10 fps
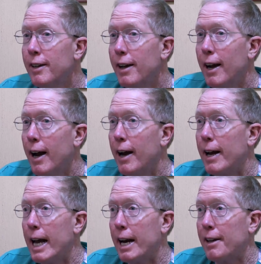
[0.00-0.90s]

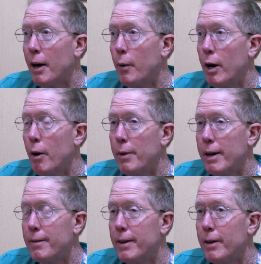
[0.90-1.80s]
And I thought, wow,
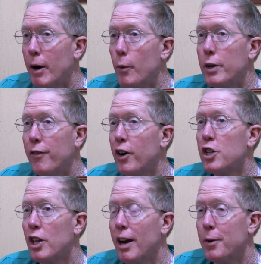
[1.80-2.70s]
I'm gonna,
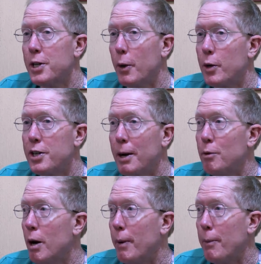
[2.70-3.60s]
first thought was I wish I'd
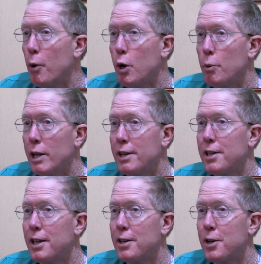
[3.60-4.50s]
brought my portable
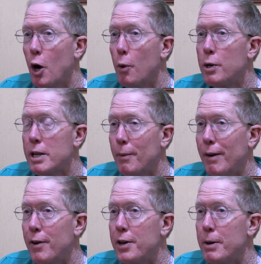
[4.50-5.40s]
oscilloscope because I'm
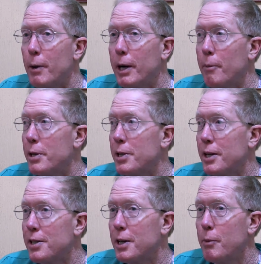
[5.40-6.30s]
gonna have to debug a
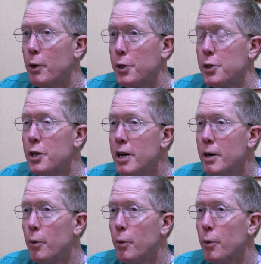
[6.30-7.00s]
missing sync pulse.